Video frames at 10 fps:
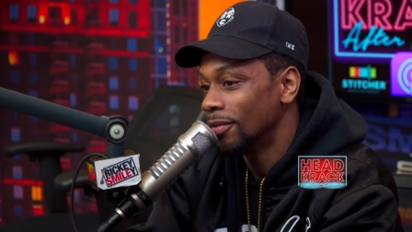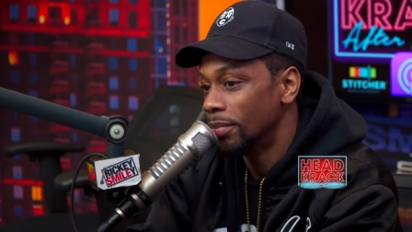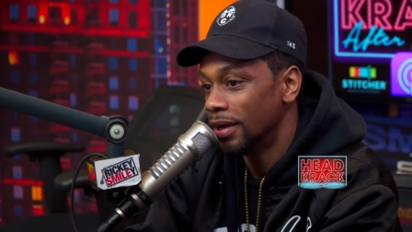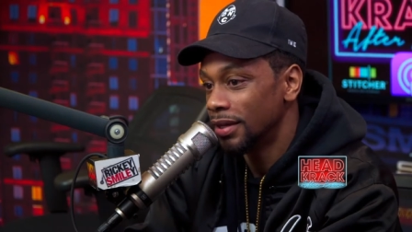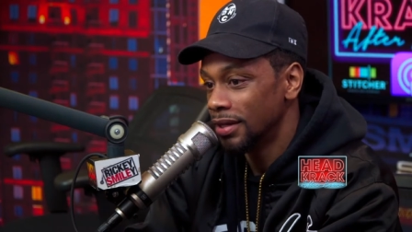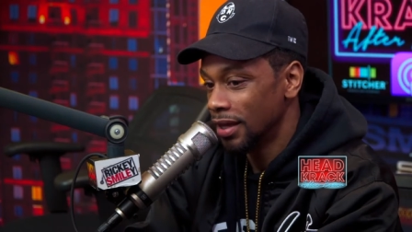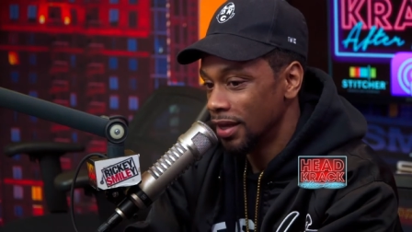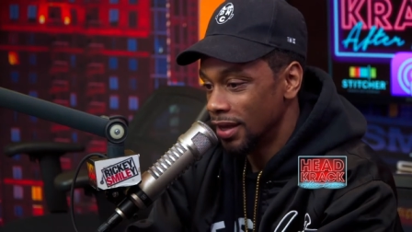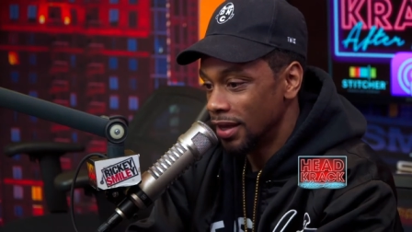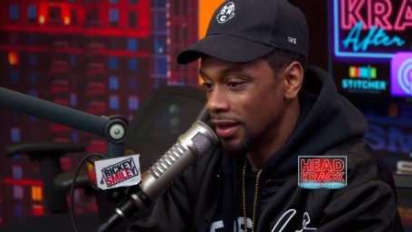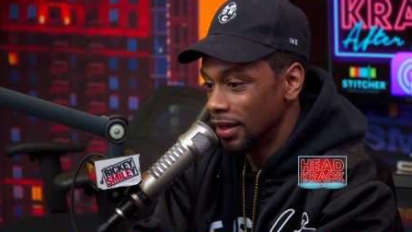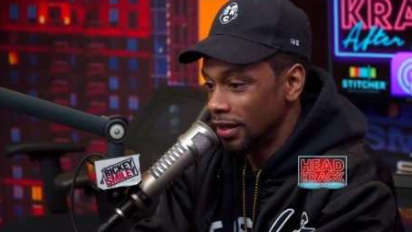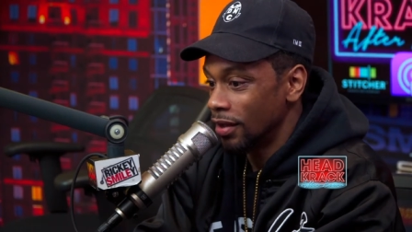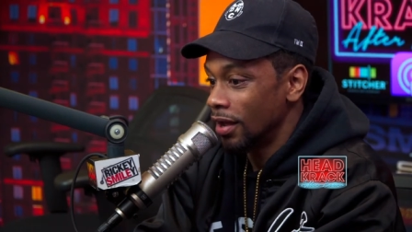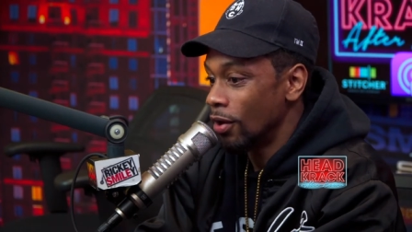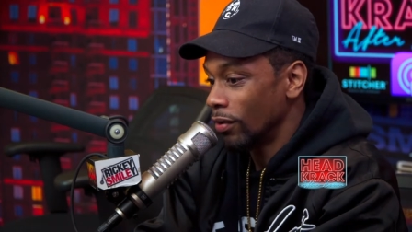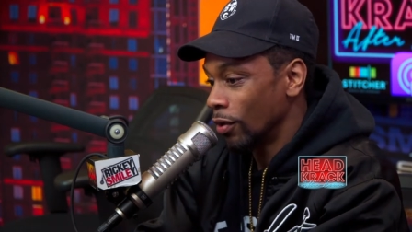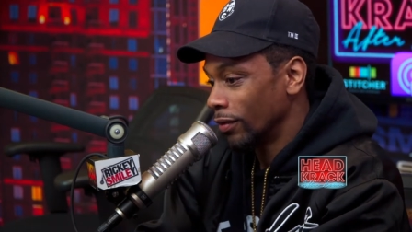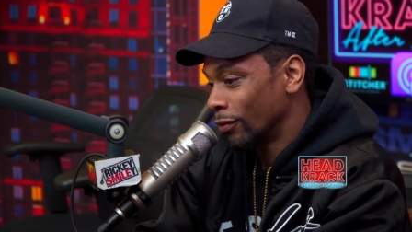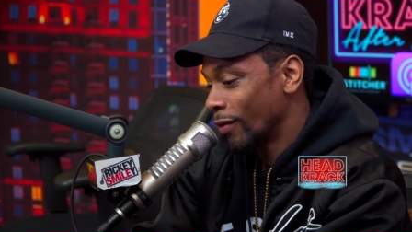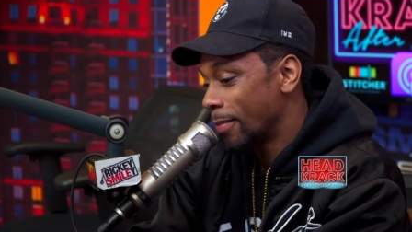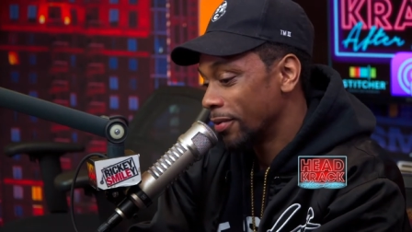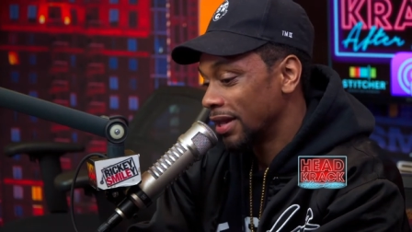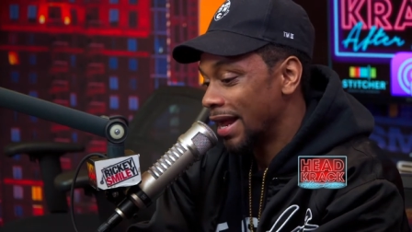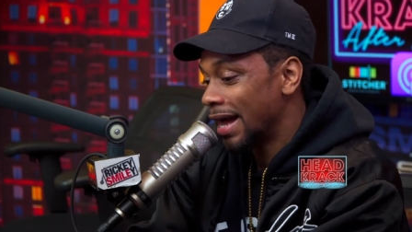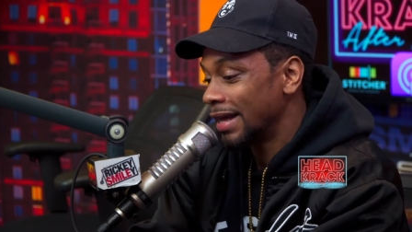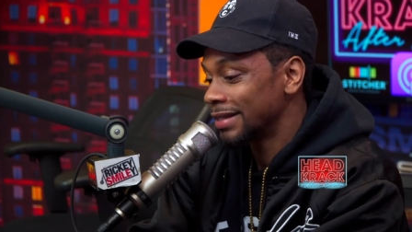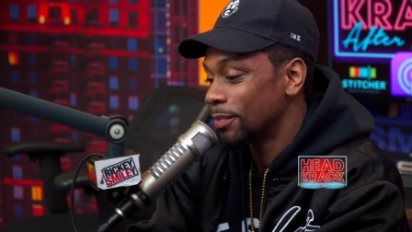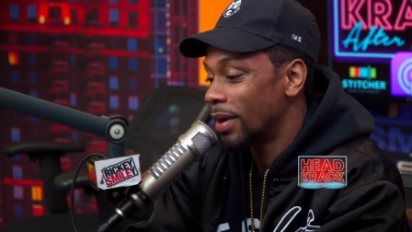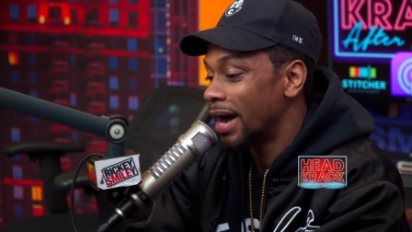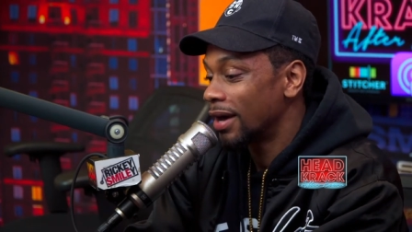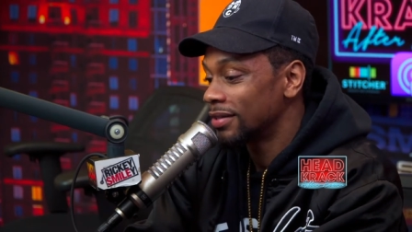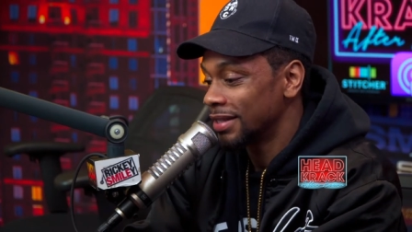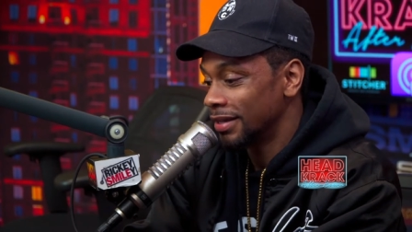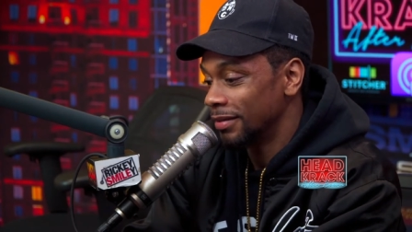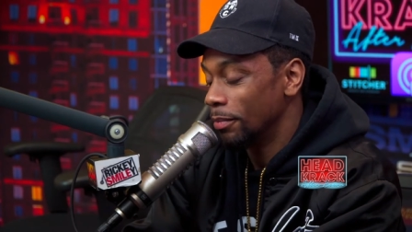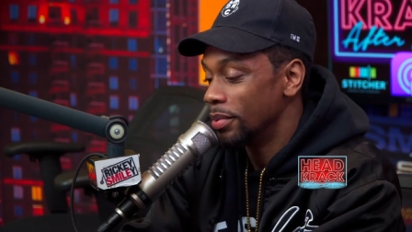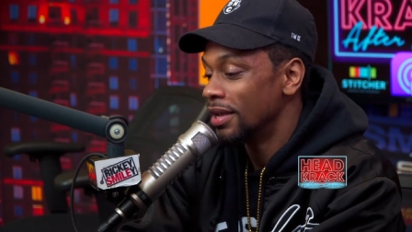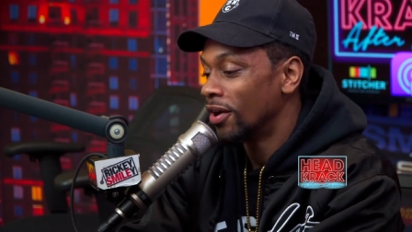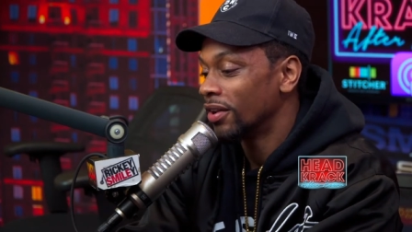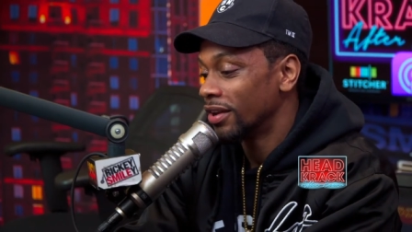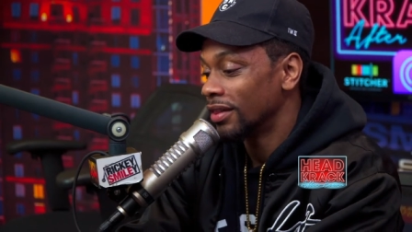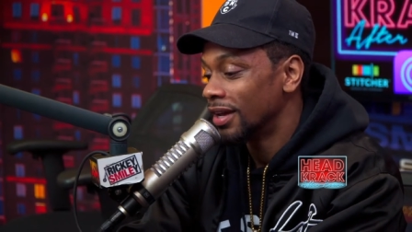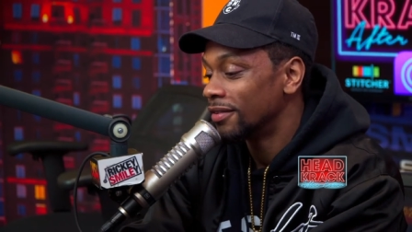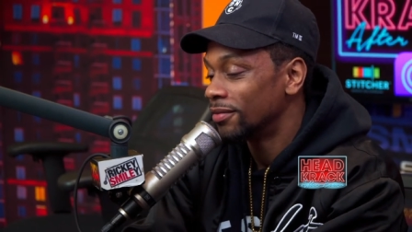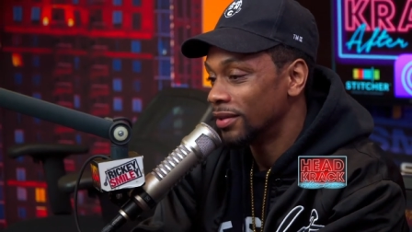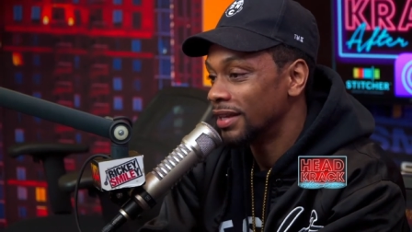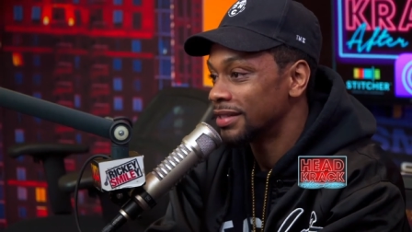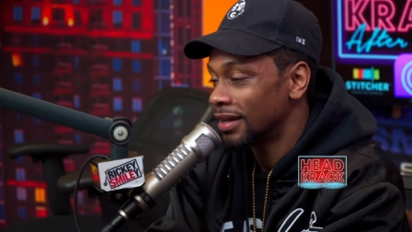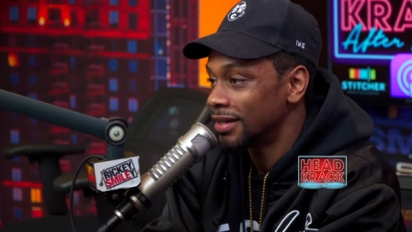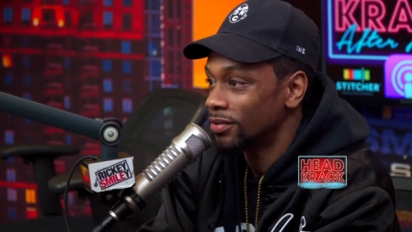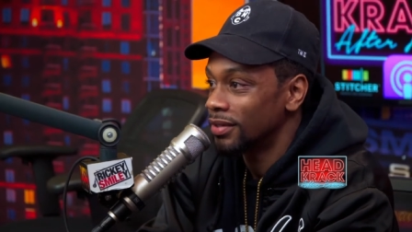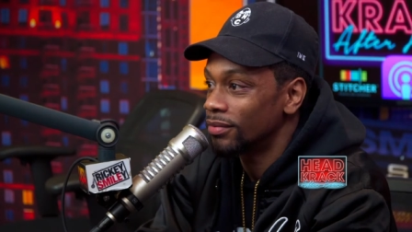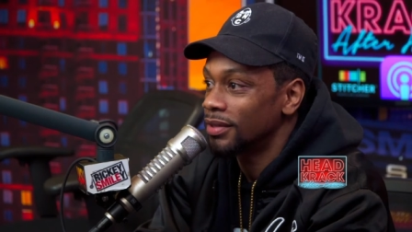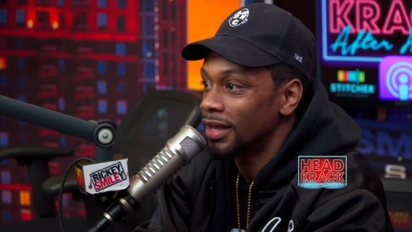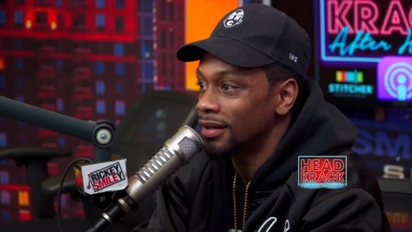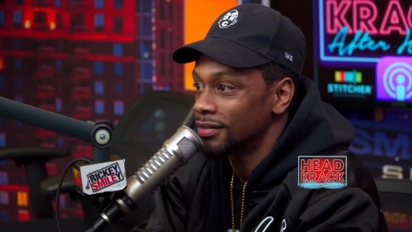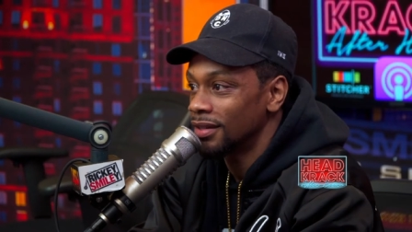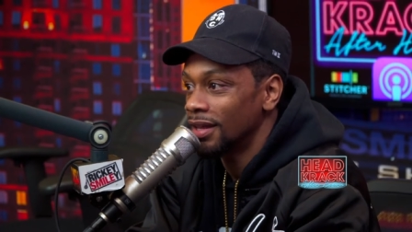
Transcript: But the, a, a rapper that I aspire to be on their level is Andre three thousand.